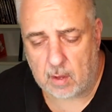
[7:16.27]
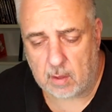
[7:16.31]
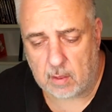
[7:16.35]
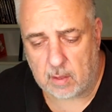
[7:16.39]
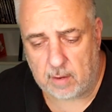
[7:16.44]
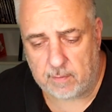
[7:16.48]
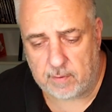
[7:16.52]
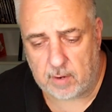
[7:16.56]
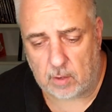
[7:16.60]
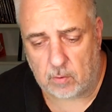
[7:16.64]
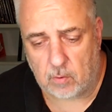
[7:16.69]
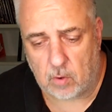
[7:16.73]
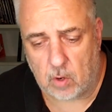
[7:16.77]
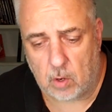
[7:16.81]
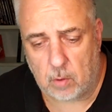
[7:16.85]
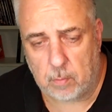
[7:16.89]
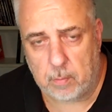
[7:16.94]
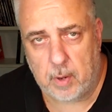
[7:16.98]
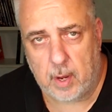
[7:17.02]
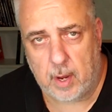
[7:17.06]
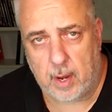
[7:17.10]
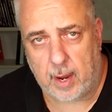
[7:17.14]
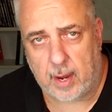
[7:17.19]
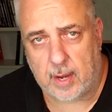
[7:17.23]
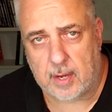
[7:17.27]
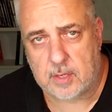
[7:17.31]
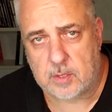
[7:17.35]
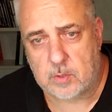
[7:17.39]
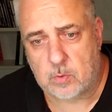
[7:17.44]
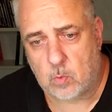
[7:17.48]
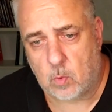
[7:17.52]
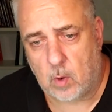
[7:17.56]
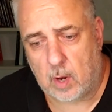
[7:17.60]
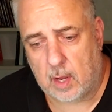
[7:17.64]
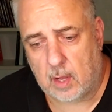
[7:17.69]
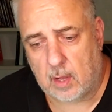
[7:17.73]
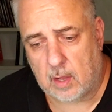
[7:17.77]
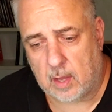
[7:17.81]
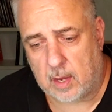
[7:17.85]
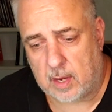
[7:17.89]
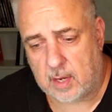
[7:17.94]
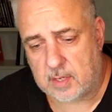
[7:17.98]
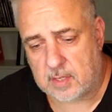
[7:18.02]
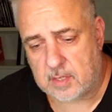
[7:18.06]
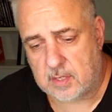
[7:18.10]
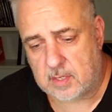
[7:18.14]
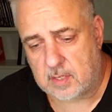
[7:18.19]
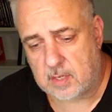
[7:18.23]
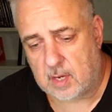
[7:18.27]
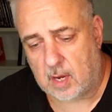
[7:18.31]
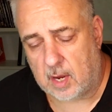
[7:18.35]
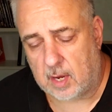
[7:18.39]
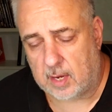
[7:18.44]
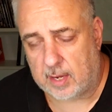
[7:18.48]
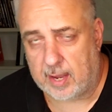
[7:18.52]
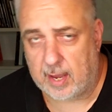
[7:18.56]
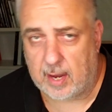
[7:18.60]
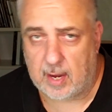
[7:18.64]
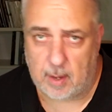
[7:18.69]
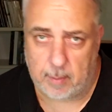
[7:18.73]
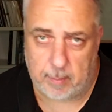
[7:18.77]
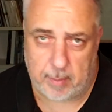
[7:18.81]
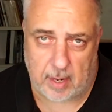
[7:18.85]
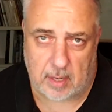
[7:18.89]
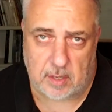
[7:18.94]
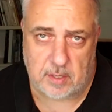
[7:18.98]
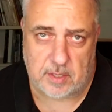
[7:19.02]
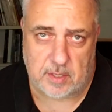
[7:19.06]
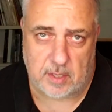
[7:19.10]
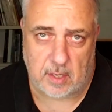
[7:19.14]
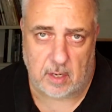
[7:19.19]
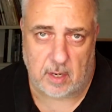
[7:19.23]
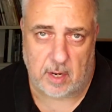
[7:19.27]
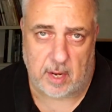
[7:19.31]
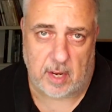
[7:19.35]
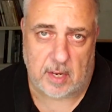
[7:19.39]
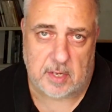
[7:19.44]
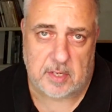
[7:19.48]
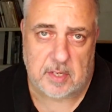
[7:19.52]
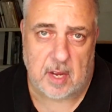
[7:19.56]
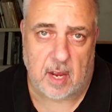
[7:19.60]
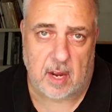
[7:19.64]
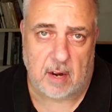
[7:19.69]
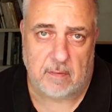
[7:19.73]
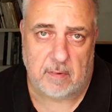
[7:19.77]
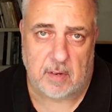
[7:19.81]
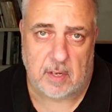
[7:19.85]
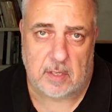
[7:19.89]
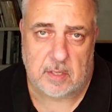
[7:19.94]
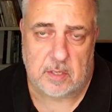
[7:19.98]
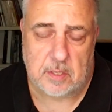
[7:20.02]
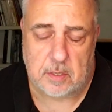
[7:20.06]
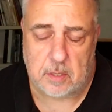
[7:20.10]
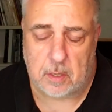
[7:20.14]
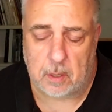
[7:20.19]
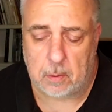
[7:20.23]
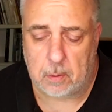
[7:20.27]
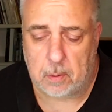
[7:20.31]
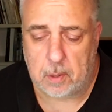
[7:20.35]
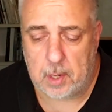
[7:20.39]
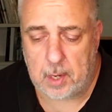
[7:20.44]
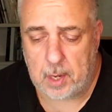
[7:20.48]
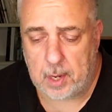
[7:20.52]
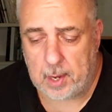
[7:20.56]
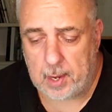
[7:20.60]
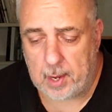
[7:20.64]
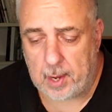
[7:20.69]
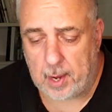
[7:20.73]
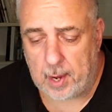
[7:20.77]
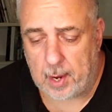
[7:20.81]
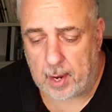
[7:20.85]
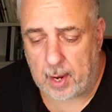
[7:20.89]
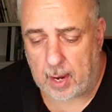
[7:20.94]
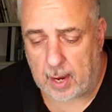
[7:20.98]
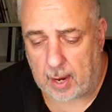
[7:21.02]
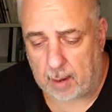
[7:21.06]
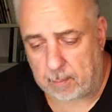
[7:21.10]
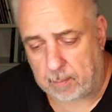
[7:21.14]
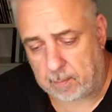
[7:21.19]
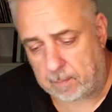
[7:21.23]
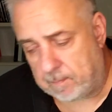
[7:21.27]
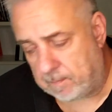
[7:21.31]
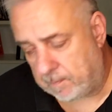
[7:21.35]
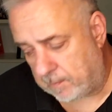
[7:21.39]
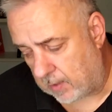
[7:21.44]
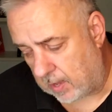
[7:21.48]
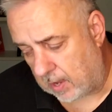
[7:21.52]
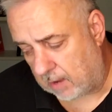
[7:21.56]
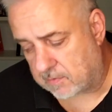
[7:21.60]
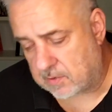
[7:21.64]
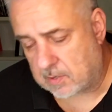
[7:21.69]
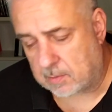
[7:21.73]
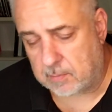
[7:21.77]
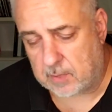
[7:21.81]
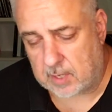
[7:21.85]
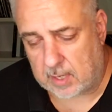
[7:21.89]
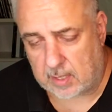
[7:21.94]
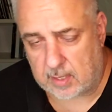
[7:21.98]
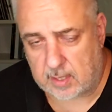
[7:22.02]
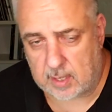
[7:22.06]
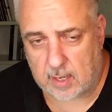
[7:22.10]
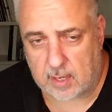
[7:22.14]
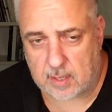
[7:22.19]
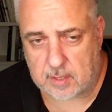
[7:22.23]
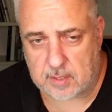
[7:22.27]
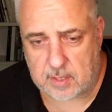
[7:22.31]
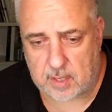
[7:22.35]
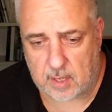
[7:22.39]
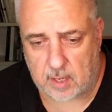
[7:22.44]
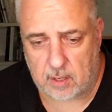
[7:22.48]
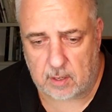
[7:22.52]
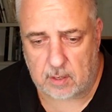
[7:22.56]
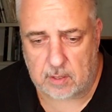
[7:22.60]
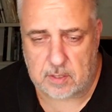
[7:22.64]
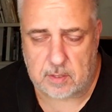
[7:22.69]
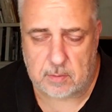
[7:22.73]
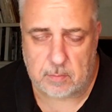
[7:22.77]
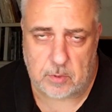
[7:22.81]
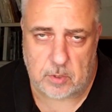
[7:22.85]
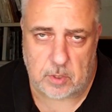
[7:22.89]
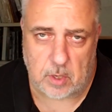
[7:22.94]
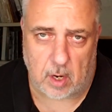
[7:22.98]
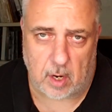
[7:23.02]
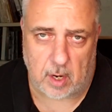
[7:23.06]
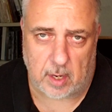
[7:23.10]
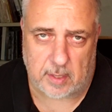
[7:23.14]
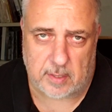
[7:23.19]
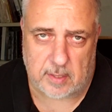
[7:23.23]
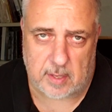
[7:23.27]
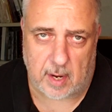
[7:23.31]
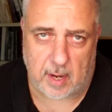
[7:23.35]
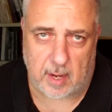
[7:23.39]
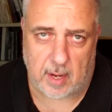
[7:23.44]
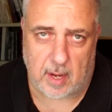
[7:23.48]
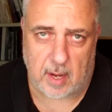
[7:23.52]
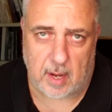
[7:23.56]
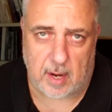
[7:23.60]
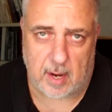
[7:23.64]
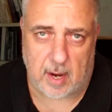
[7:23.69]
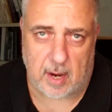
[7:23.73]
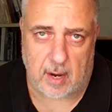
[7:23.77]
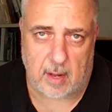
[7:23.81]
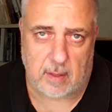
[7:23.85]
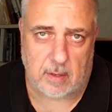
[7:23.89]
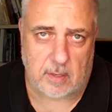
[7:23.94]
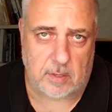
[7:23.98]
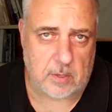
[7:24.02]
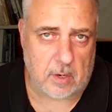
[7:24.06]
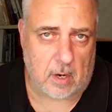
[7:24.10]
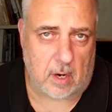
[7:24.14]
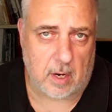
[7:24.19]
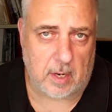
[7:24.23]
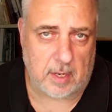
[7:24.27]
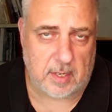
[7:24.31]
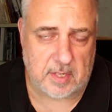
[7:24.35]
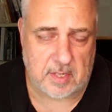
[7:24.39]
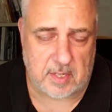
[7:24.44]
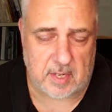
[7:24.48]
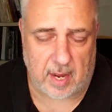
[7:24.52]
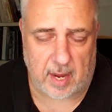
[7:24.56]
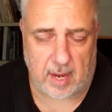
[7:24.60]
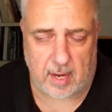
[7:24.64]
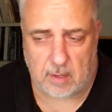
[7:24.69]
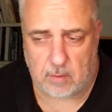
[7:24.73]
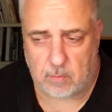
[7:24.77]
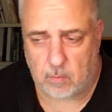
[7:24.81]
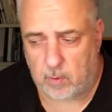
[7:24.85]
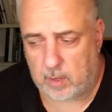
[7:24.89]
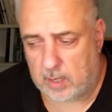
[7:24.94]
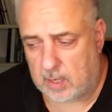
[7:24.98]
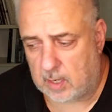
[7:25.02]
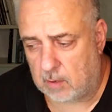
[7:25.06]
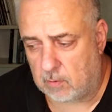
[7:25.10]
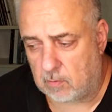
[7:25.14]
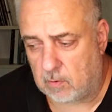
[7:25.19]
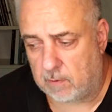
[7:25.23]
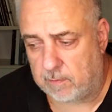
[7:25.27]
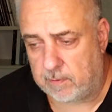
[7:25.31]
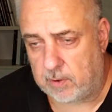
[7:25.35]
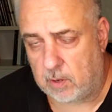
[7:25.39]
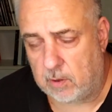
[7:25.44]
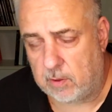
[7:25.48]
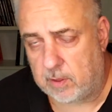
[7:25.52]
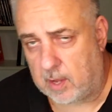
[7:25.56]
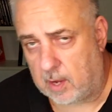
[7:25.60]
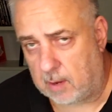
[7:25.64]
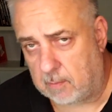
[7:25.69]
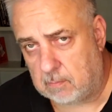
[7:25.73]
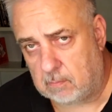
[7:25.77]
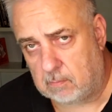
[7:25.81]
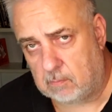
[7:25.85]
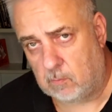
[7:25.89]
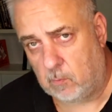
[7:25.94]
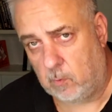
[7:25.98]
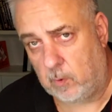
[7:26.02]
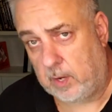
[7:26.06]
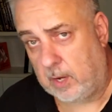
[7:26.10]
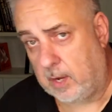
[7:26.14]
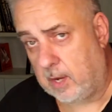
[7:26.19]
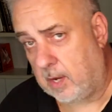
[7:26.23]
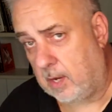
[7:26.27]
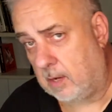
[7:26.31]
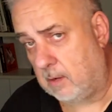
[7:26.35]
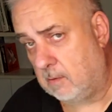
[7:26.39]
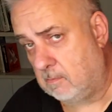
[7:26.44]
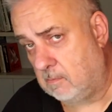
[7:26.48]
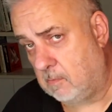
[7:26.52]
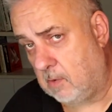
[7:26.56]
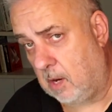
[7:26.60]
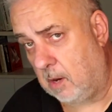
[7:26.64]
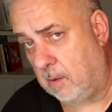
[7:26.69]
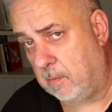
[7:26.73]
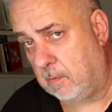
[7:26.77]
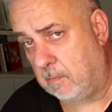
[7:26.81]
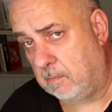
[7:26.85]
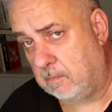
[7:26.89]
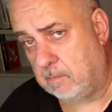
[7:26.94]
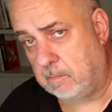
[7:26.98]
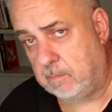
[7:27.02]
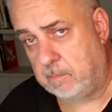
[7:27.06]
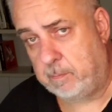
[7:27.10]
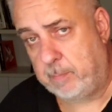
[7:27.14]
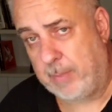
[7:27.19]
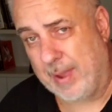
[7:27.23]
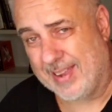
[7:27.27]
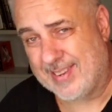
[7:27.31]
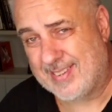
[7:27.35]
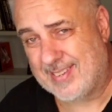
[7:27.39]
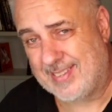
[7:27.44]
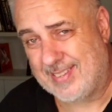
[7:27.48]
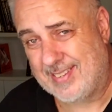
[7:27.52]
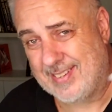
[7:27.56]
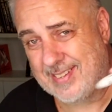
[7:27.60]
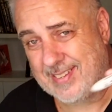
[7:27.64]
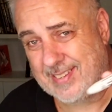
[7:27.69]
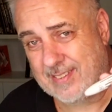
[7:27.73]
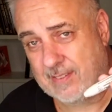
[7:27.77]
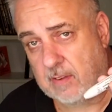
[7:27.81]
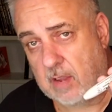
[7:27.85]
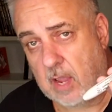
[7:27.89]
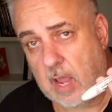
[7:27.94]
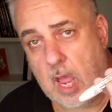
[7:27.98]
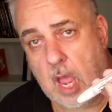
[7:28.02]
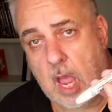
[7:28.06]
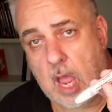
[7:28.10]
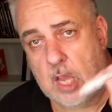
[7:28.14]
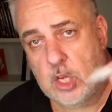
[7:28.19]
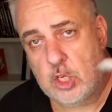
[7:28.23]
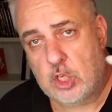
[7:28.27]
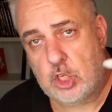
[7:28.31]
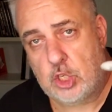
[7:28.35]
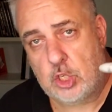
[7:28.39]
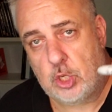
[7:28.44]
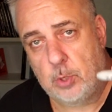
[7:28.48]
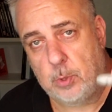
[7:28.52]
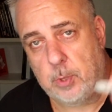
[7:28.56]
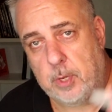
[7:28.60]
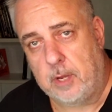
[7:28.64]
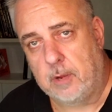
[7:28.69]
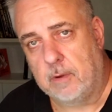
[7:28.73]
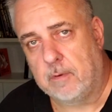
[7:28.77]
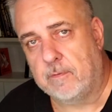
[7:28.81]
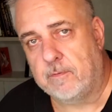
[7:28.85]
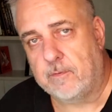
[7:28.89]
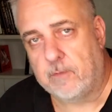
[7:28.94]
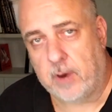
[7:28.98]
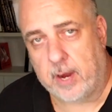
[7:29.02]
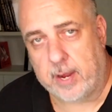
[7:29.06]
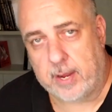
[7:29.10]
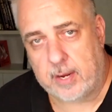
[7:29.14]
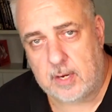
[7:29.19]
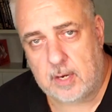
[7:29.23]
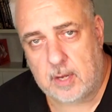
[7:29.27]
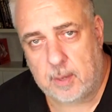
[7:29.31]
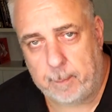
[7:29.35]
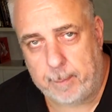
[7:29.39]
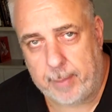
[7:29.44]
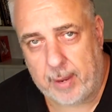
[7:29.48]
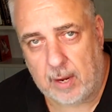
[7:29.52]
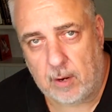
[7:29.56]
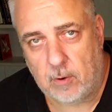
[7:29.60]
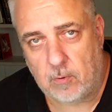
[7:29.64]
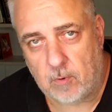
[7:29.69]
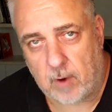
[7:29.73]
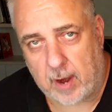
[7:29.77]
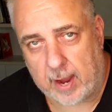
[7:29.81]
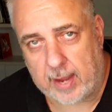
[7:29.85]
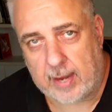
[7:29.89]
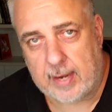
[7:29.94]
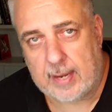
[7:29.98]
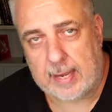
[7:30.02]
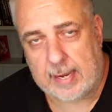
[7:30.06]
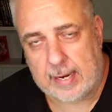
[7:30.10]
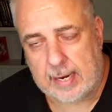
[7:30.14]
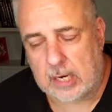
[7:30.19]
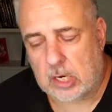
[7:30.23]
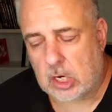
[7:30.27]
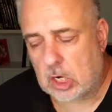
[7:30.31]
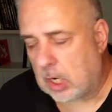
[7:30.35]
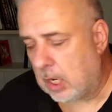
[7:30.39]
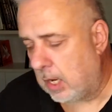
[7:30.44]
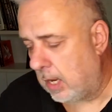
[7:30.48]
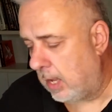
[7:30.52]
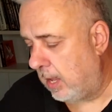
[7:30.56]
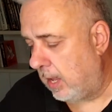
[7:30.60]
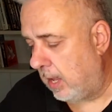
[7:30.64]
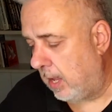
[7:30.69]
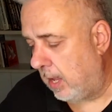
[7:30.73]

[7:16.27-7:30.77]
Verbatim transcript: living room, as well as uh, getting a better staircase out of it. So I have some details here and some drawings that I cut out of the drawing set. We can review them. We got our bestest studio friend, Big Red here.